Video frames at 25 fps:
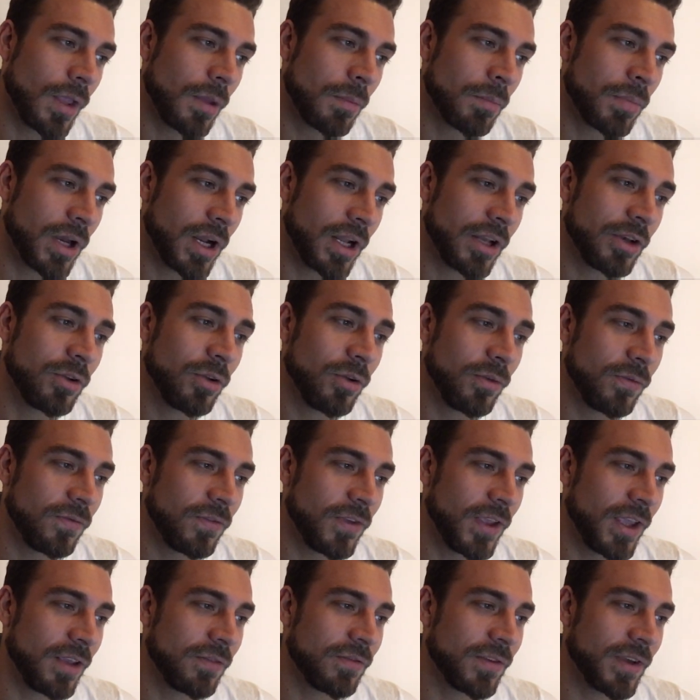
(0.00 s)
but I do
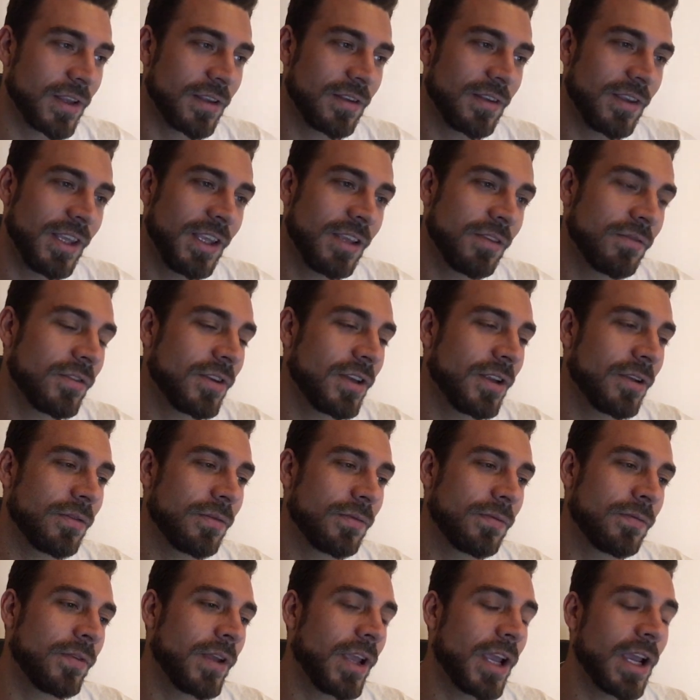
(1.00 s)
think that even
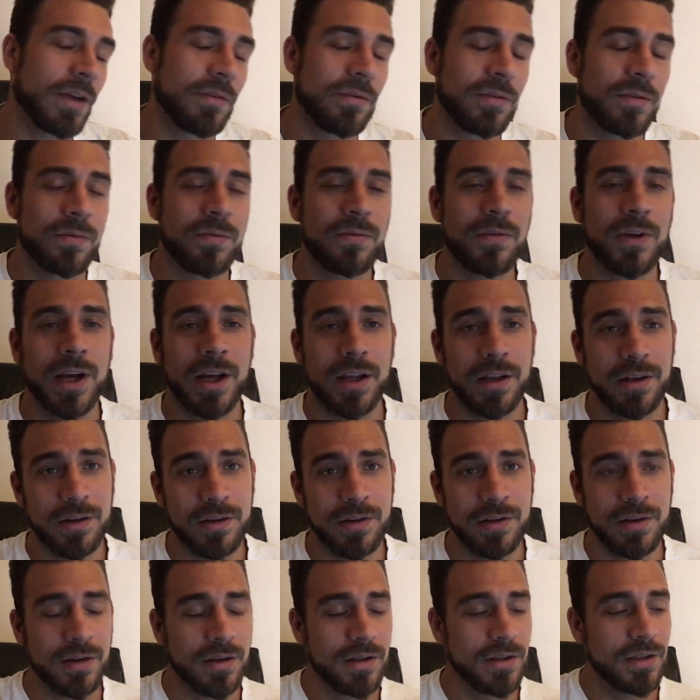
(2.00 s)
if they have to find